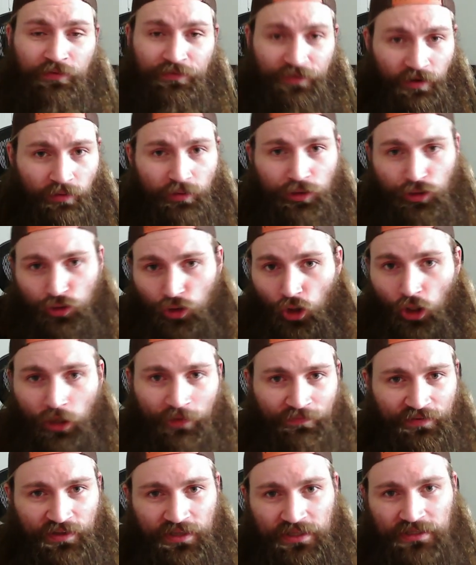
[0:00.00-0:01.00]
very good
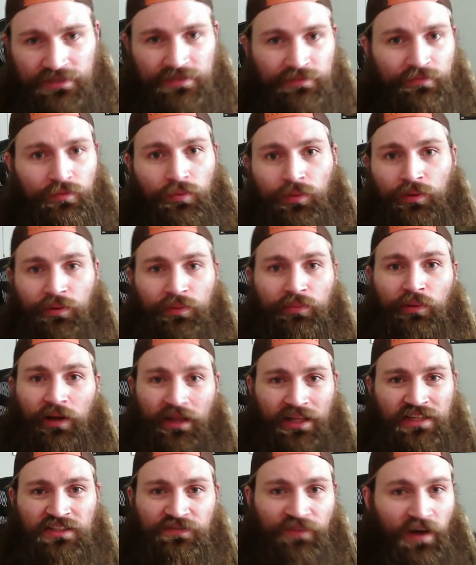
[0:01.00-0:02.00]
if he gets when
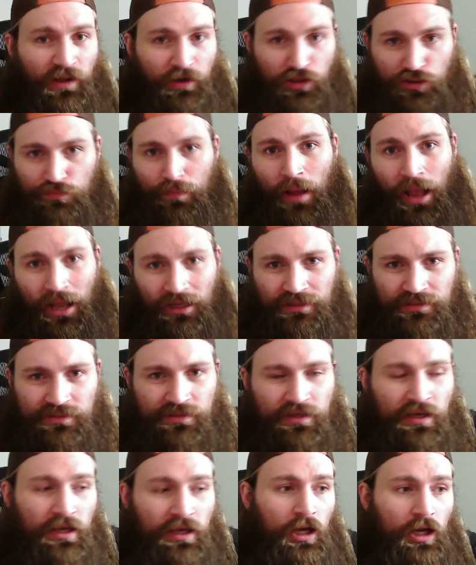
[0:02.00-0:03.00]
he gets fighters' backs